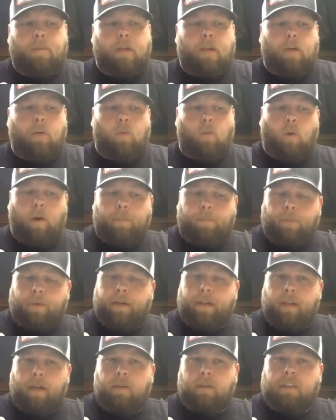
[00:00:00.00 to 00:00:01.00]
one
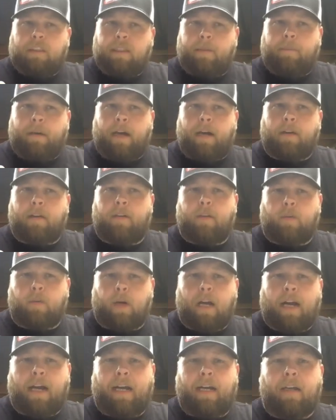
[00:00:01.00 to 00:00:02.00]
preload shim out of the
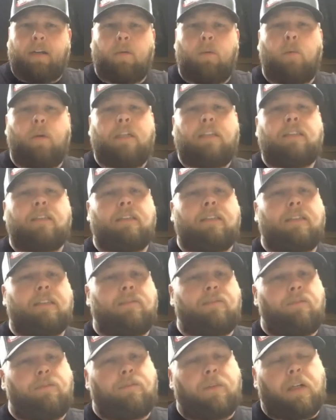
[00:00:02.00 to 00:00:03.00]
right, which is
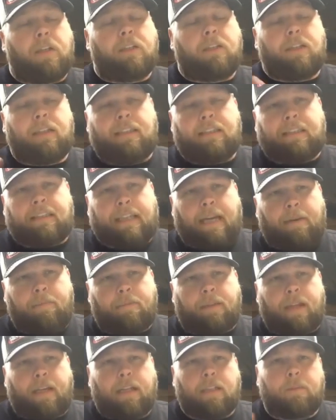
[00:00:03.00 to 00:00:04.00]
virtually the same
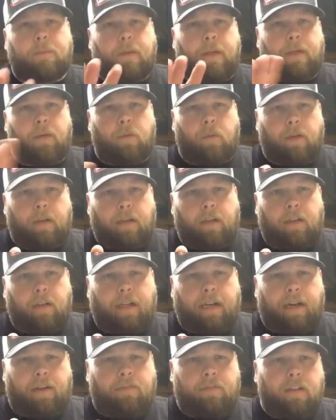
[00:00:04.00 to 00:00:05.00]
thing as putting one in the
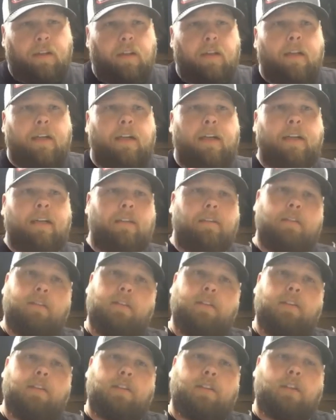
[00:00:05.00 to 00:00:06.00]
left.
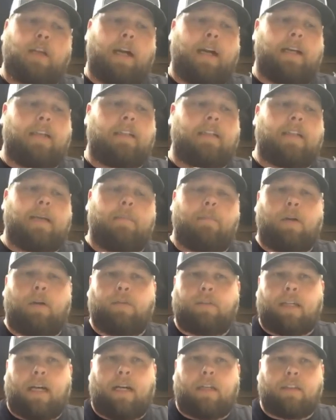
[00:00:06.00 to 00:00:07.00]
You're trying to get
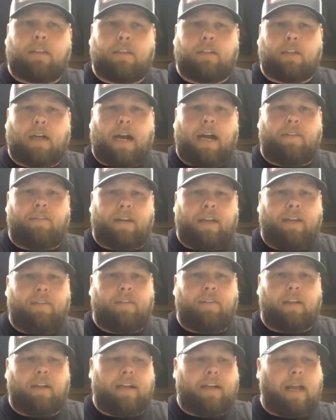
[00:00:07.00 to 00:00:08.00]
both tires to drive
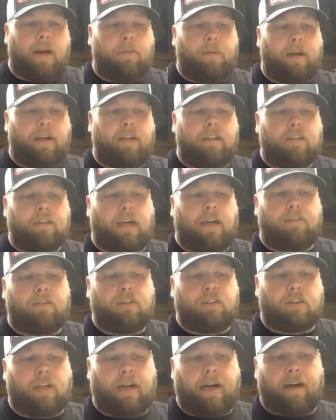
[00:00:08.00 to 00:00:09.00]
evenly, that way it drives
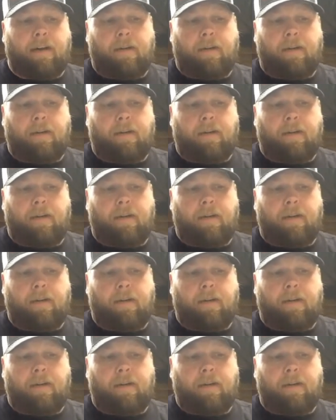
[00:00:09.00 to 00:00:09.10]
straight.